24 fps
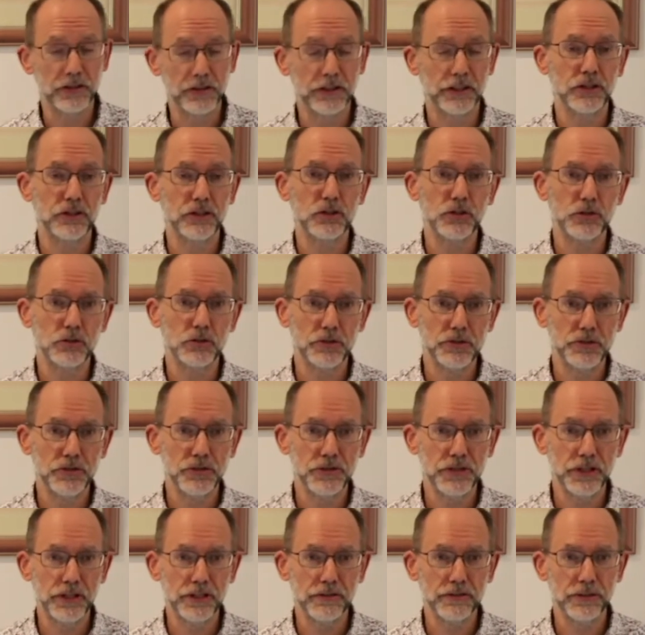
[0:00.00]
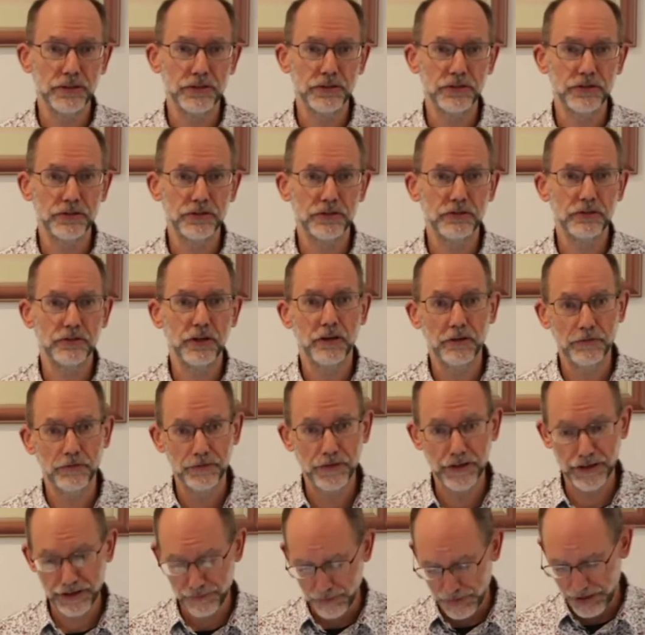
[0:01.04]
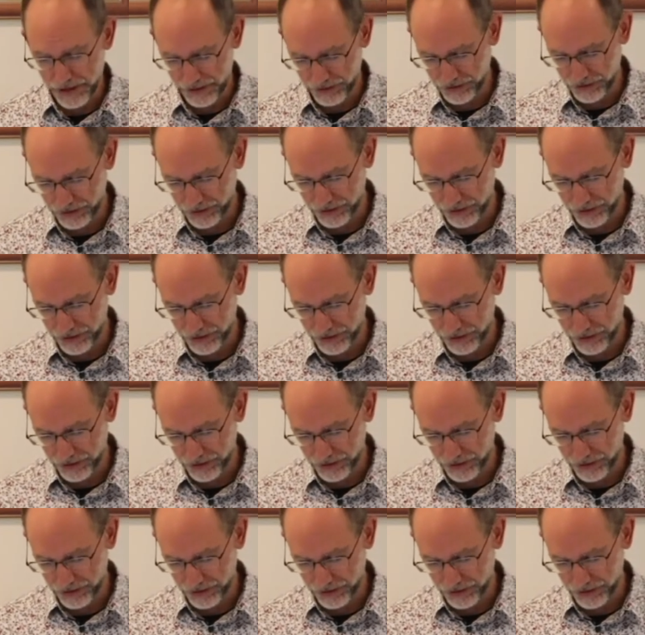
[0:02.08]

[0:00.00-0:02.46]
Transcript: enjoyed the series very much.